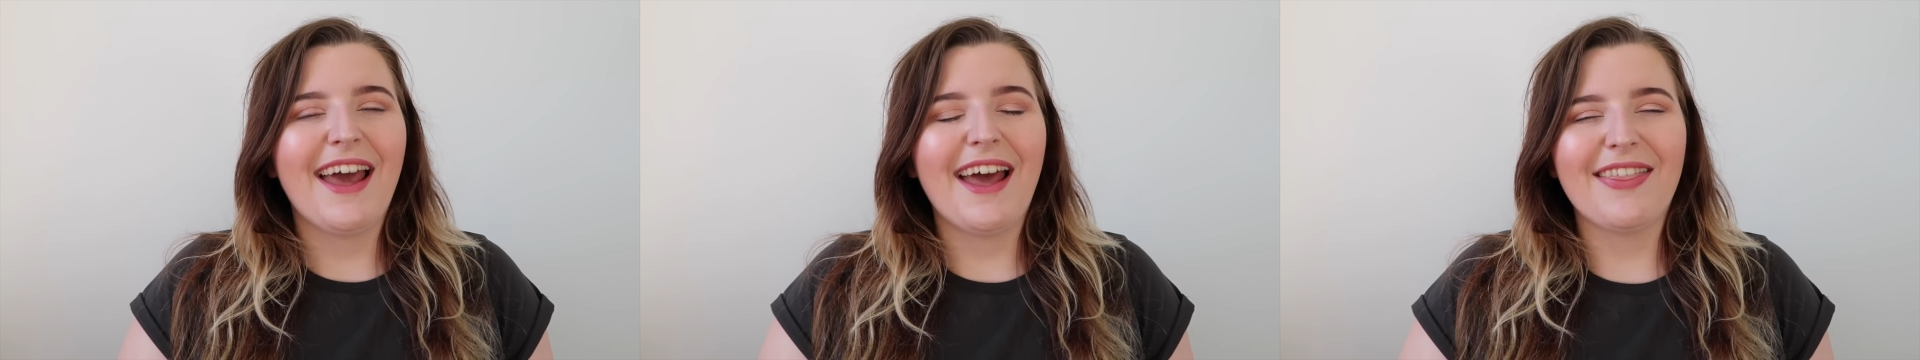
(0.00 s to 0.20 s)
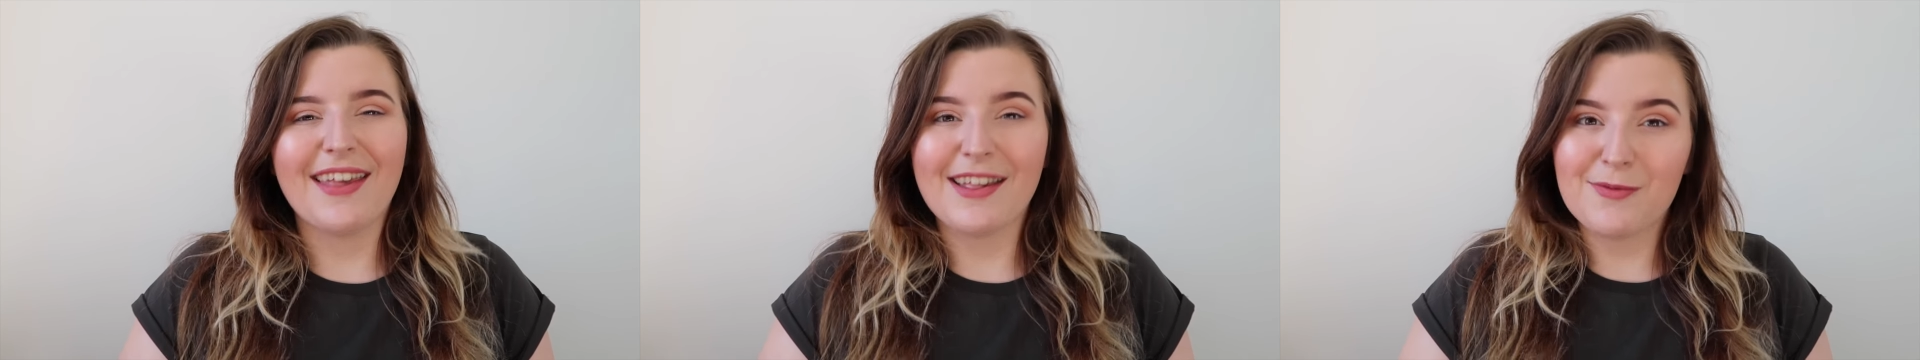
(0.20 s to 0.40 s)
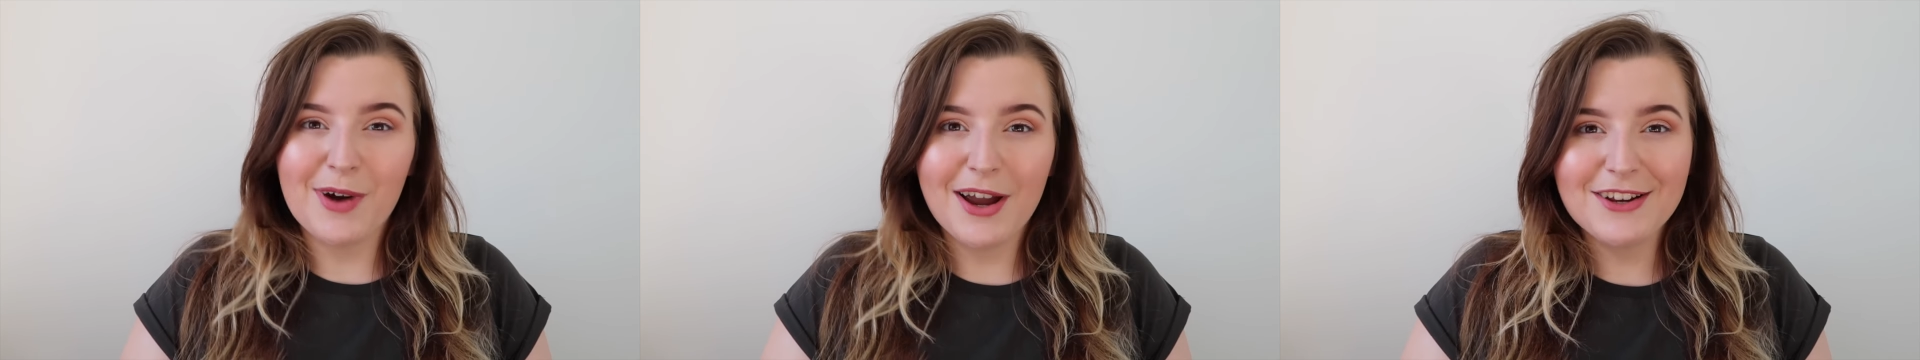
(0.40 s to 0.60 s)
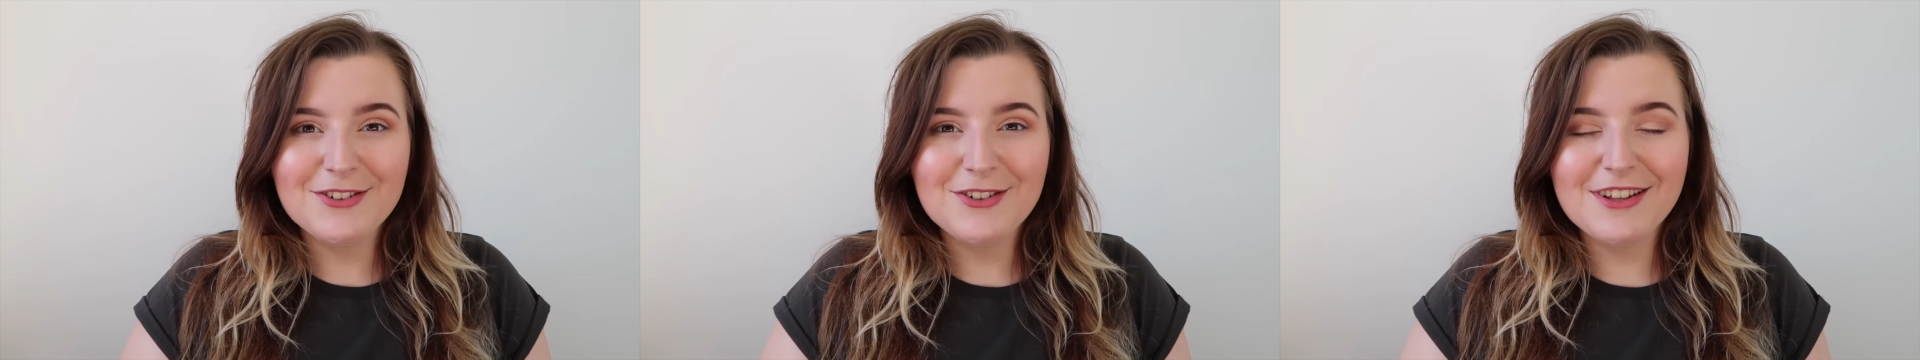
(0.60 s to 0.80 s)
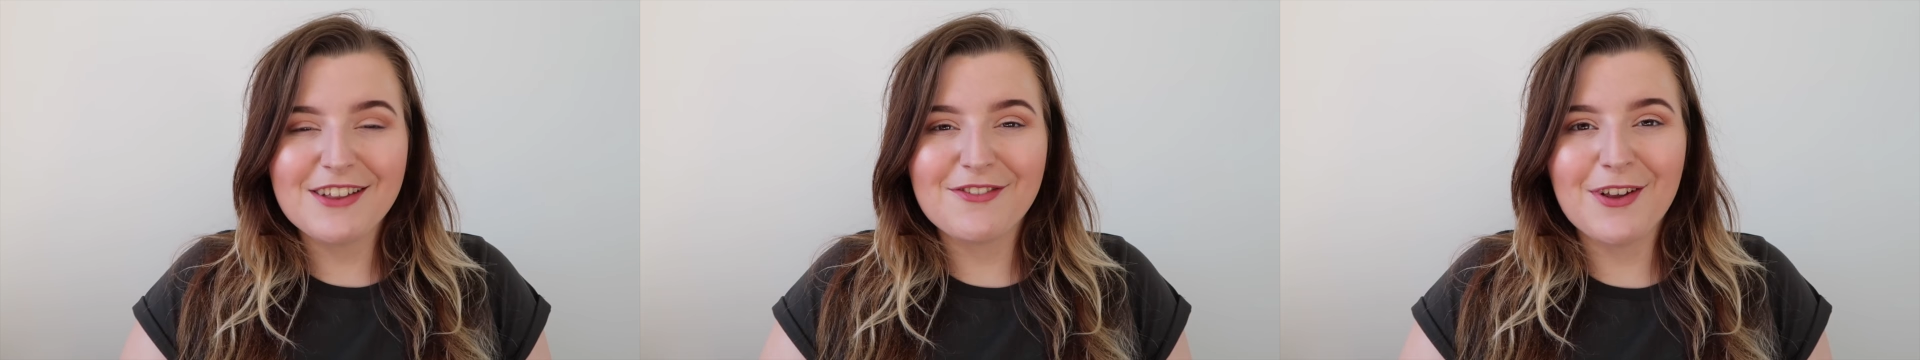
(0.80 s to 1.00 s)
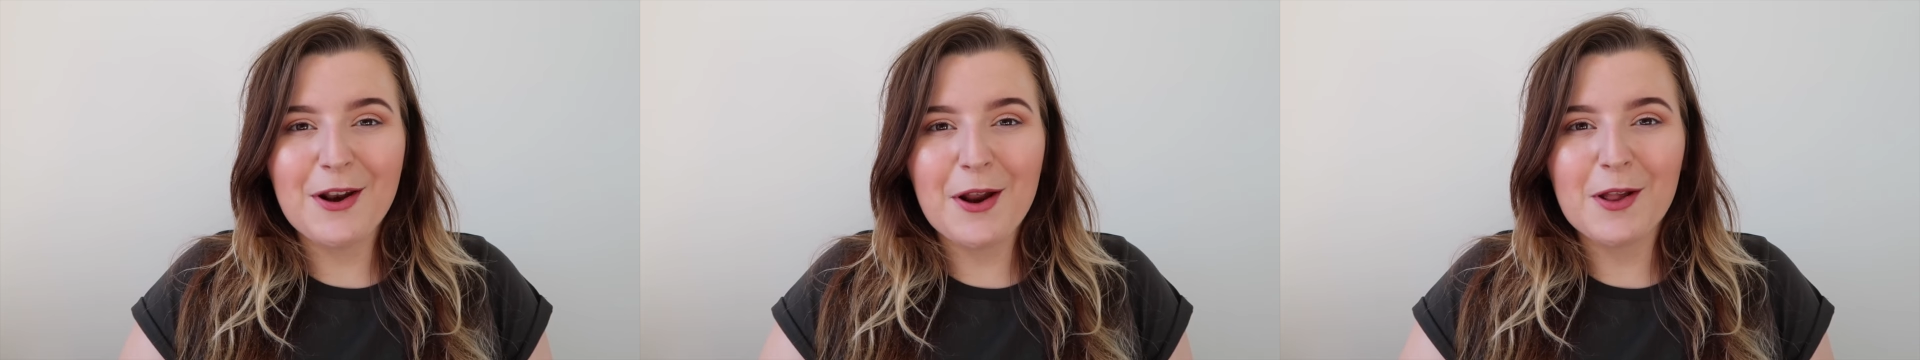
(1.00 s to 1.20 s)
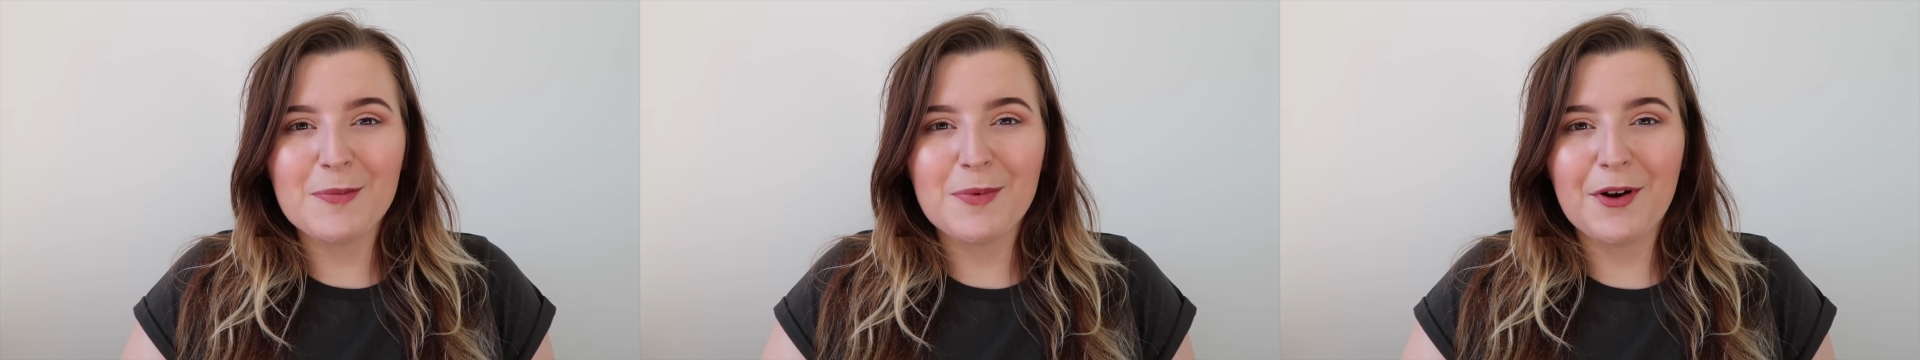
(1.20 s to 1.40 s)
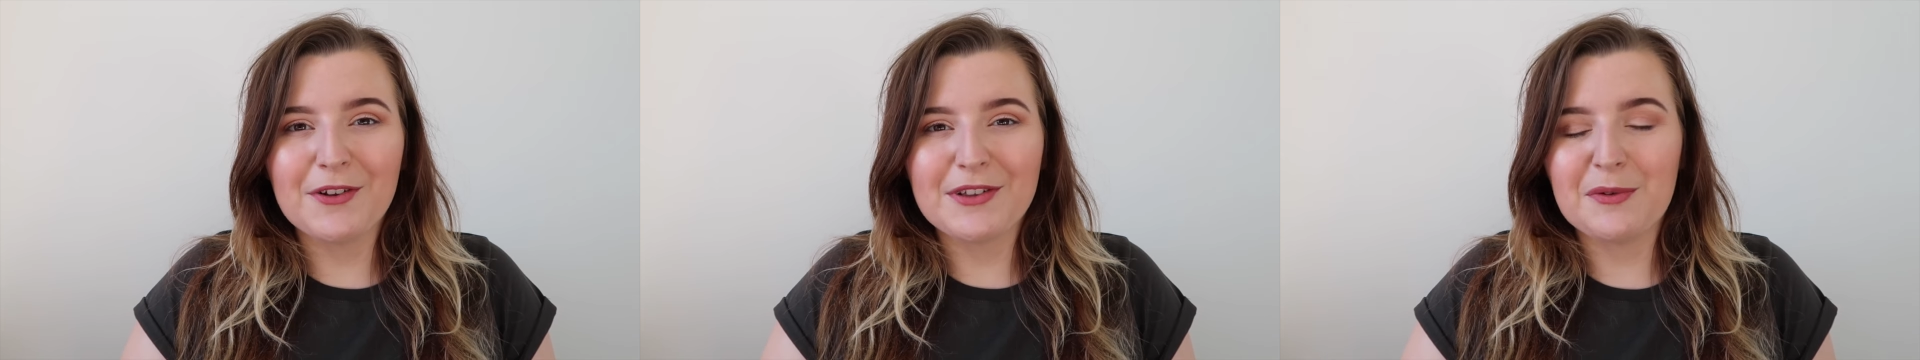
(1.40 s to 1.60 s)
And that's why I do these
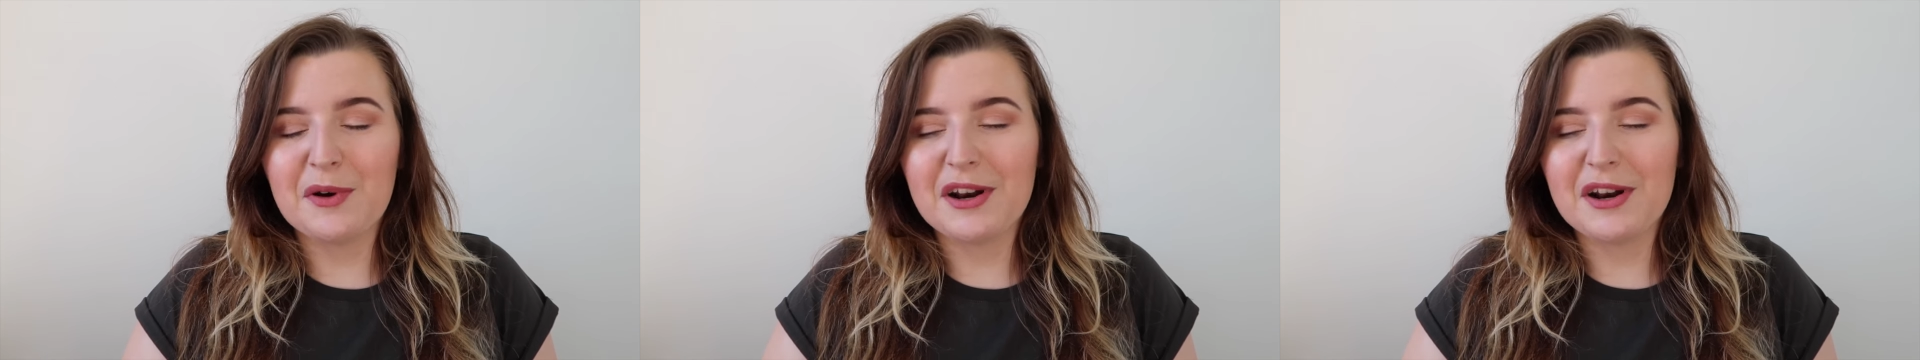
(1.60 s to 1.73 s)
videos, because I